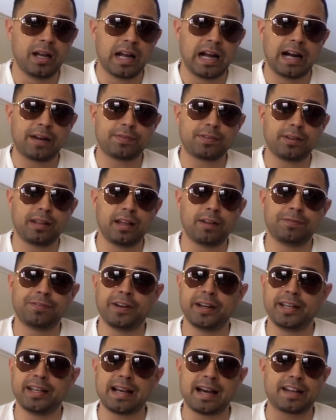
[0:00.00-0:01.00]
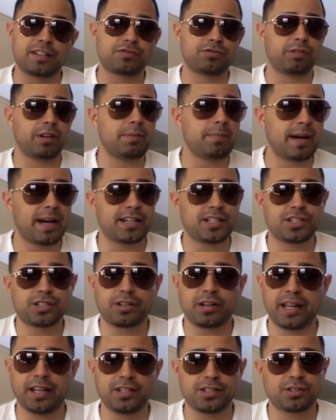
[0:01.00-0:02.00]
After that fight, he got his rematch,
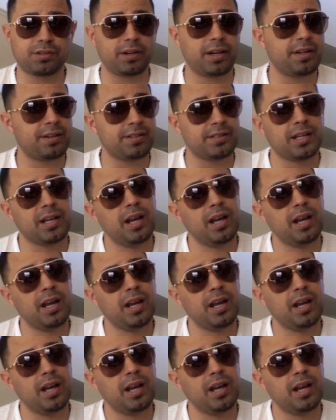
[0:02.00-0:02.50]
changed trainers,